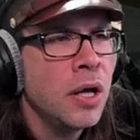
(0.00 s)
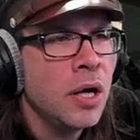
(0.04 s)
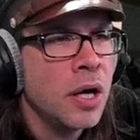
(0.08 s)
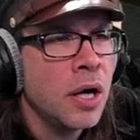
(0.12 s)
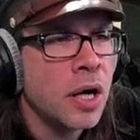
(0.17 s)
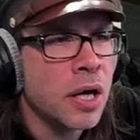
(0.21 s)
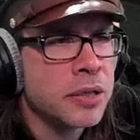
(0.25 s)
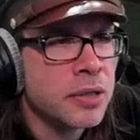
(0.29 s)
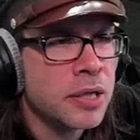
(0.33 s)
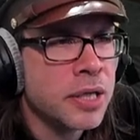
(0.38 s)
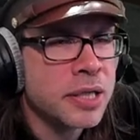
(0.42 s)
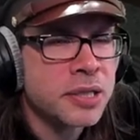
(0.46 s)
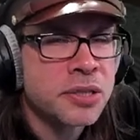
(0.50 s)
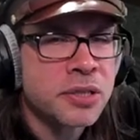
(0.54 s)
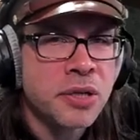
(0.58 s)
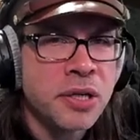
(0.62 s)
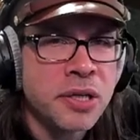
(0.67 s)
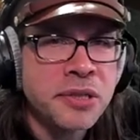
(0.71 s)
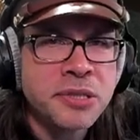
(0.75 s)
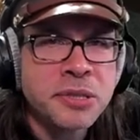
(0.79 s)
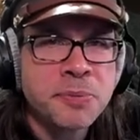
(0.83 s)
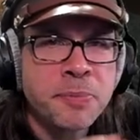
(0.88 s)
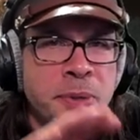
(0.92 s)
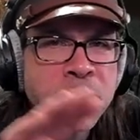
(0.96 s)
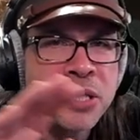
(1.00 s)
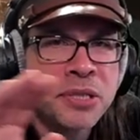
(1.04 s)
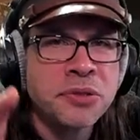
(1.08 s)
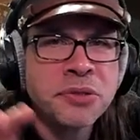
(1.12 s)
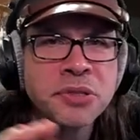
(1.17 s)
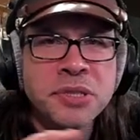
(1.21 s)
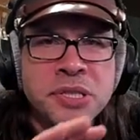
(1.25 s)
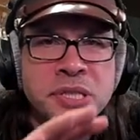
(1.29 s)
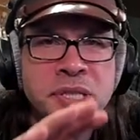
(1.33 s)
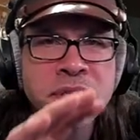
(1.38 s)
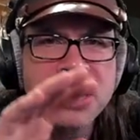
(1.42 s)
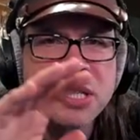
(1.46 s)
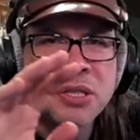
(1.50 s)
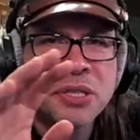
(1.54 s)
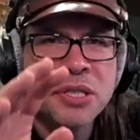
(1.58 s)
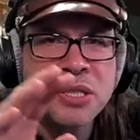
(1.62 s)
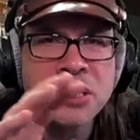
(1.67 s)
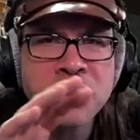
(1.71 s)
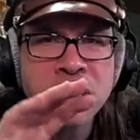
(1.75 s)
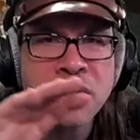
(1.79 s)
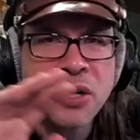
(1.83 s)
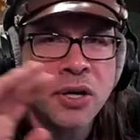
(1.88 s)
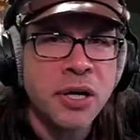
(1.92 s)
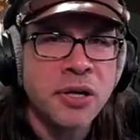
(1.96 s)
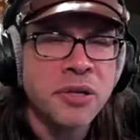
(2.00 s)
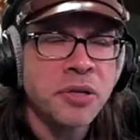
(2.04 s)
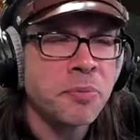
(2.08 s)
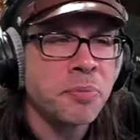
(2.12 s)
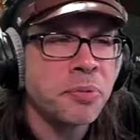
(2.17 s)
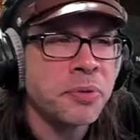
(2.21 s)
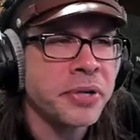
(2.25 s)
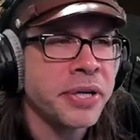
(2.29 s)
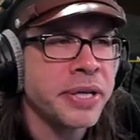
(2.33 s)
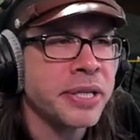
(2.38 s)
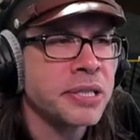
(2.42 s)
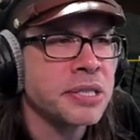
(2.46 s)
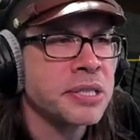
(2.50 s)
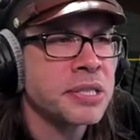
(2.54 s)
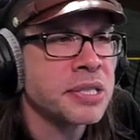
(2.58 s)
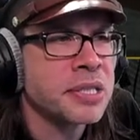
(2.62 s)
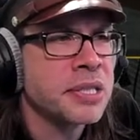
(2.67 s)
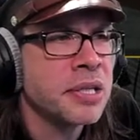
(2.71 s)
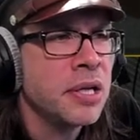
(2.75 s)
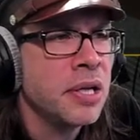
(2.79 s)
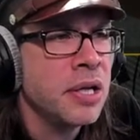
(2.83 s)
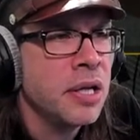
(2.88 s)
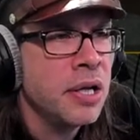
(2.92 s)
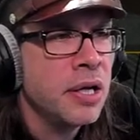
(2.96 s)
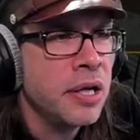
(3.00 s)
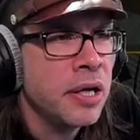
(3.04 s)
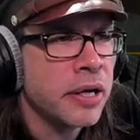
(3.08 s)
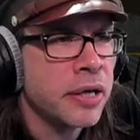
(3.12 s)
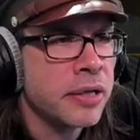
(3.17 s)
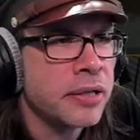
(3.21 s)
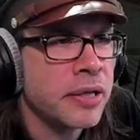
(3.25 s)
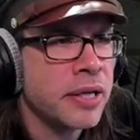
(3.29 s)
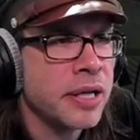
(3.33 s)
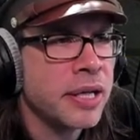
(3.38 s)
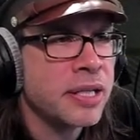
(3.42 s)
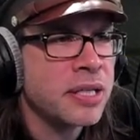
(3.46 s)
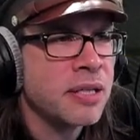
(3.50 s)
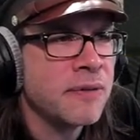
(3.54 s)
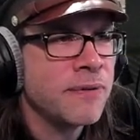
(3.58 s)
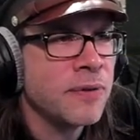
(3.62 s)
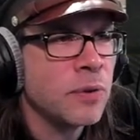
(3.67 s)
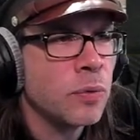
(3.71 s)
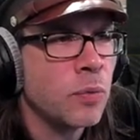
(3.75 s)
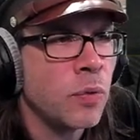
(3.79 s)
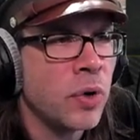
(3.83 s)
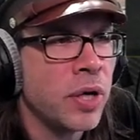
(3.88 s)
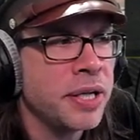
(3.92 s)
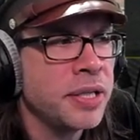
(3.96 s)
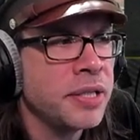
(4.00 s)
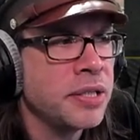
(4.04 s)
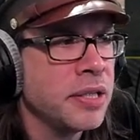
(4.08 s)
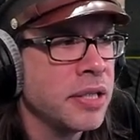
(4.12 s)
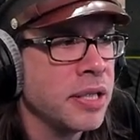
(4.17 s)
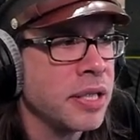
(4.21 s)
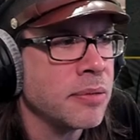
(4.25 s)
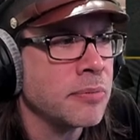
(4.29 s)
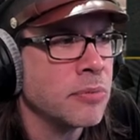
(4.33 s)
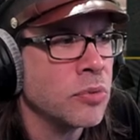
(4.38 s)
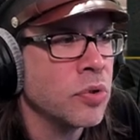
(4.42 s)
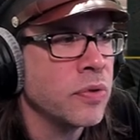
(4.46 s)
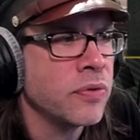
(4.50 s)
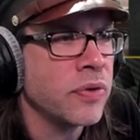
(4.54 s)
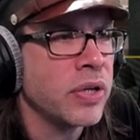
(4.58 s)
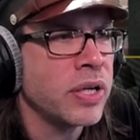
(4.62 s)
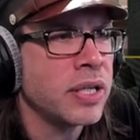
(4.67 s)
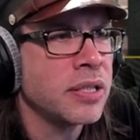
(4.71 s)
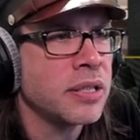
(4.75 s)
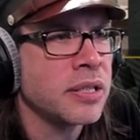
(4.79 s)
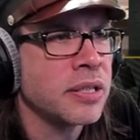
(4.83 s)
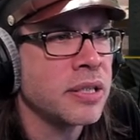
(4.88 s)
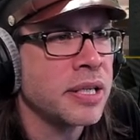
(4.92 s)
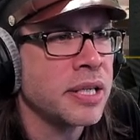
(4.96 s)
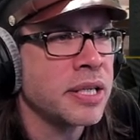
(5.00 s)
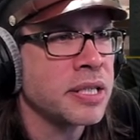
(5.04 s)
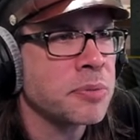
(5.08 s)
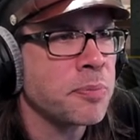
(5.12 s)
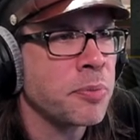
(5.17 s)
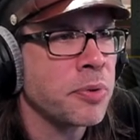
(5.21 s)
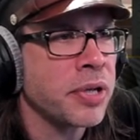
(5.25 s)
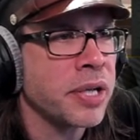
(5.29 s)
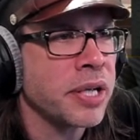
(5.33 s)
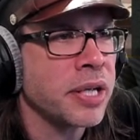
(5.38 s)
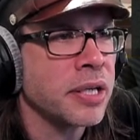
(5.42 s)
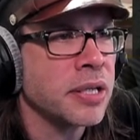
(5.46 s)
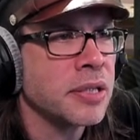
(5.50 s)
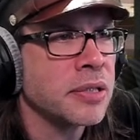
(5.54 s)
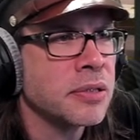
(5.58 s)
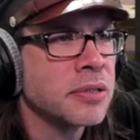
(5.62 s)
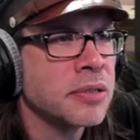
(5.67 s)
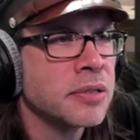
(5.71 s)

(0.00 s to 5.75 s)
Unlock all the specializations and all the planes. Unlock it for one and then move on to the next plane.